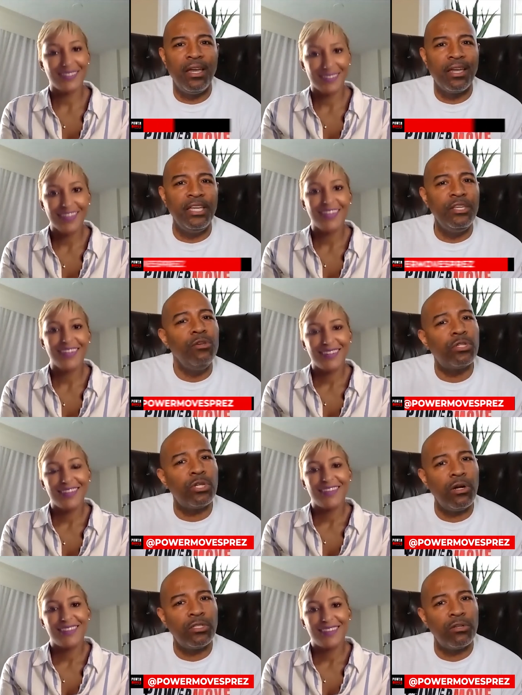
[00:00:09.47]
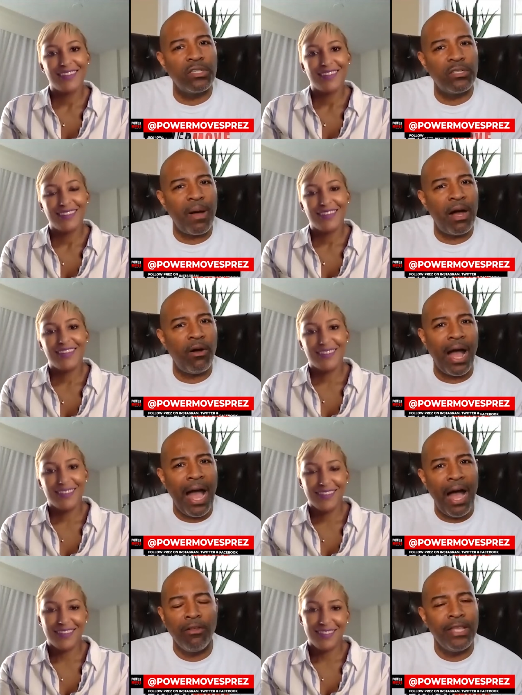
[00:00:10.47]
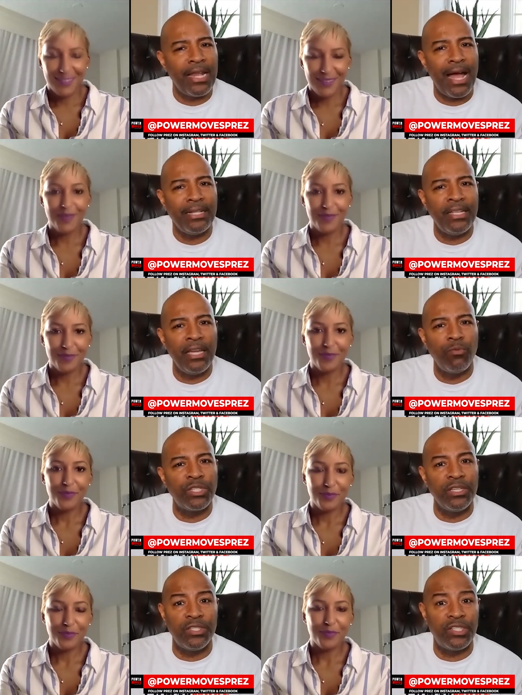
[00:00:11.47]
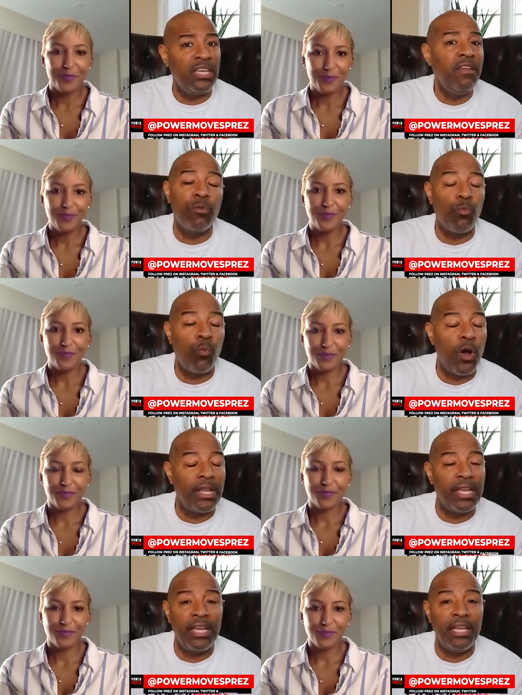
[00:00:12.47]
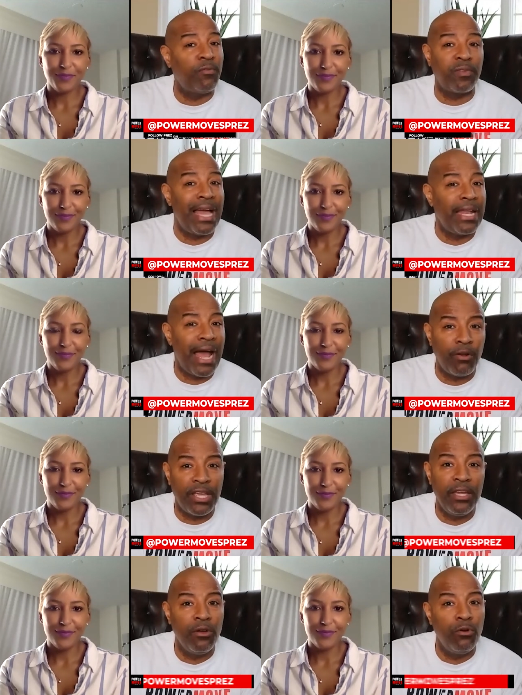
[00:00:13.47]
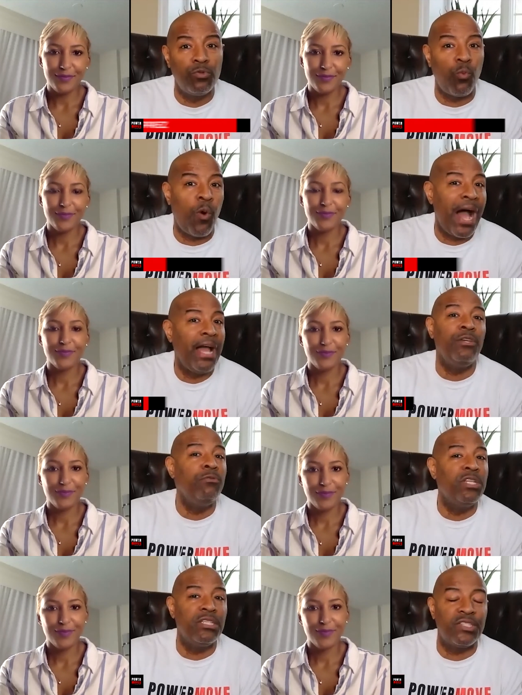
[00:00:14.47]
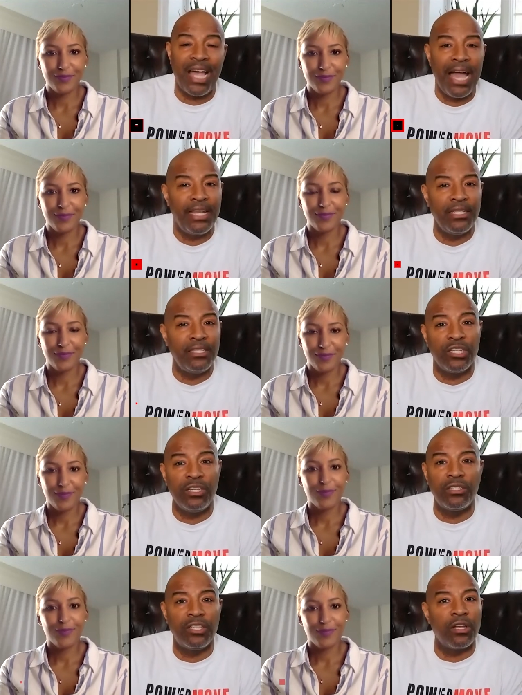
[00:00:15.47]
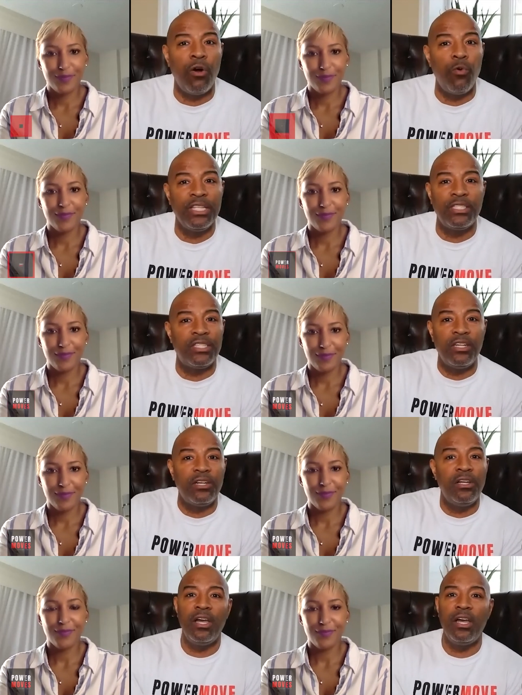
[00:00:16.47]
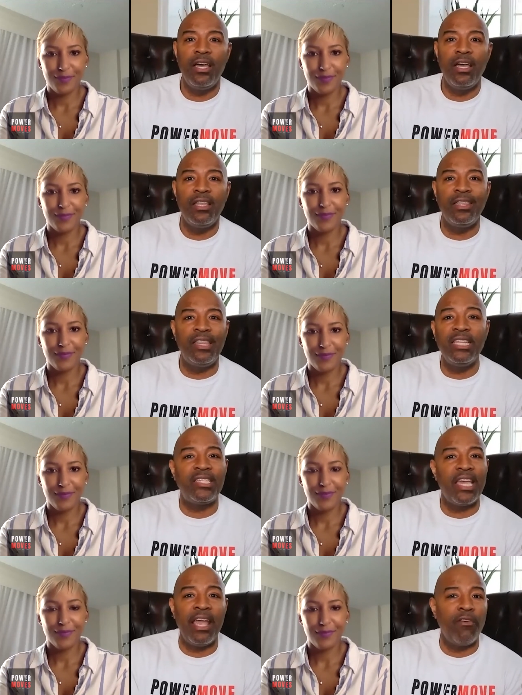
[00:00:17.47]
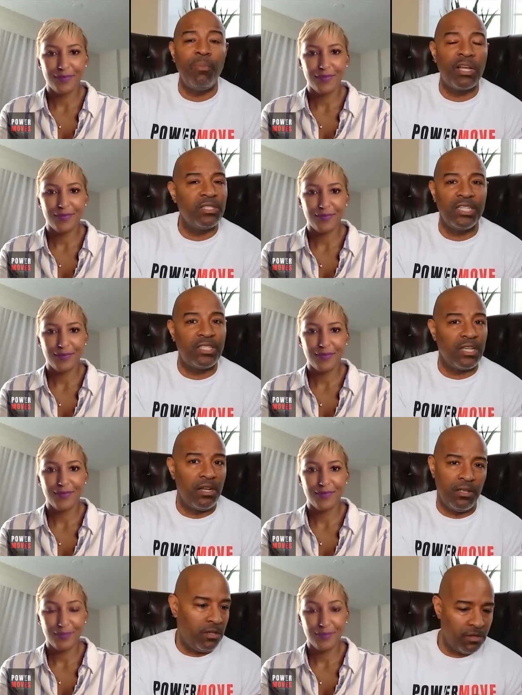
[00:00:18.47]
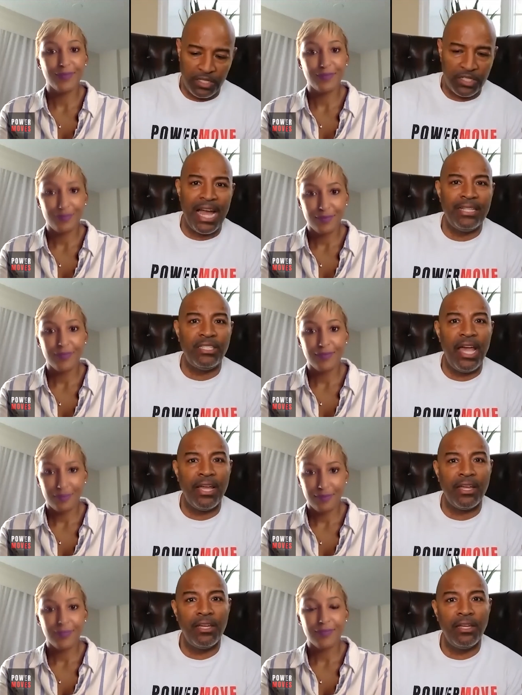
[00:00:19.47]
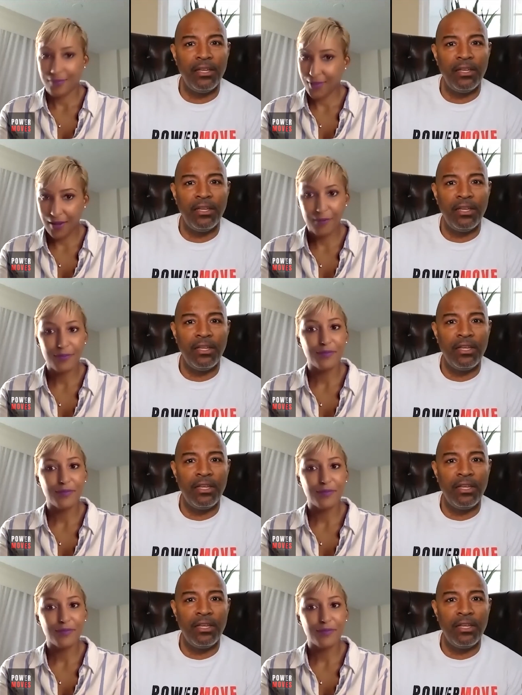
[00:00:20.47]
Speaker 1: Can you talk to us about how that idea was conceived? What is Flat Out Heels? Why you decided to to go into this area because it's it's not tech. Yeah.